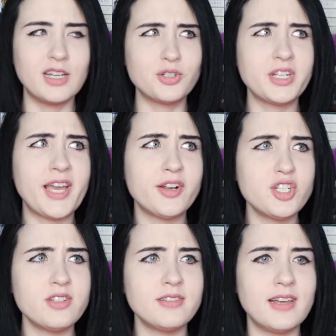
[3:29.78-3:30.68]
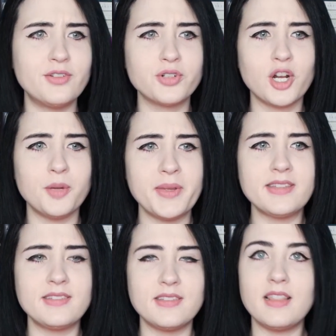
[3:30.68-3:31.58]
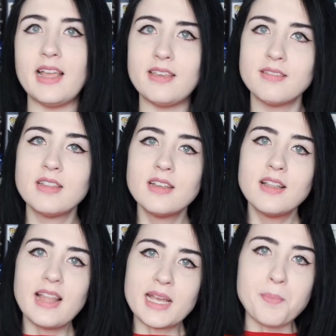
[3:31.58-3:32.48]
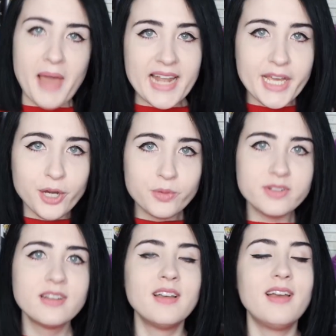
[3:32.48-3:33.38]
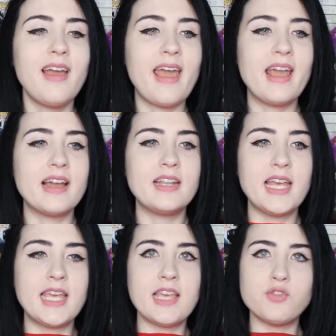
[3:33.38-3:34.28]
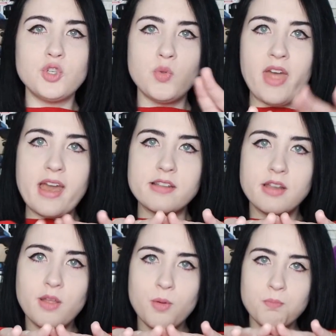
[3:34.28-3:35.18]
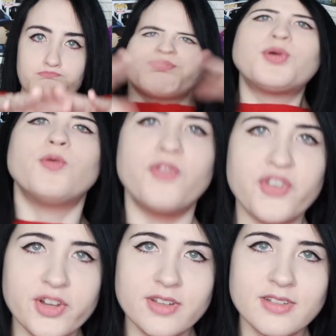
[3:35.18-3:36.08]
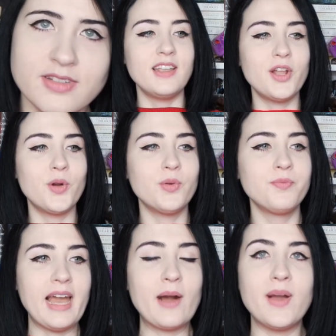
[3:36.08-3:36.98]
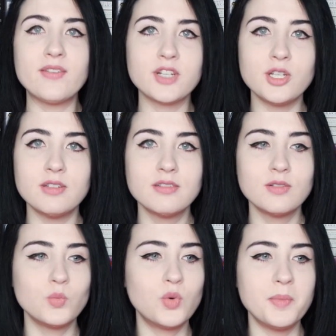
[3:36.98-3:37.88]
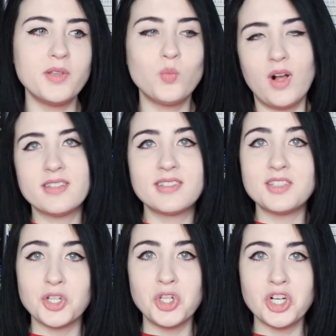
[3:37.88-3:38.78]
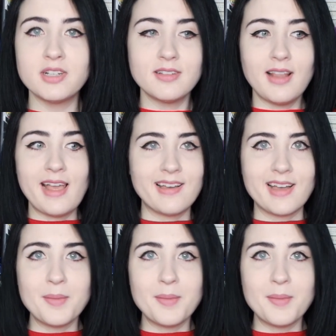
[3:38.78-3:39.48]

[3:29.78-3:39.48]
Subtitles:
undercarriages, undergarments, like a petticoat, and it gives you that poof, you know, how every woman wants to look like a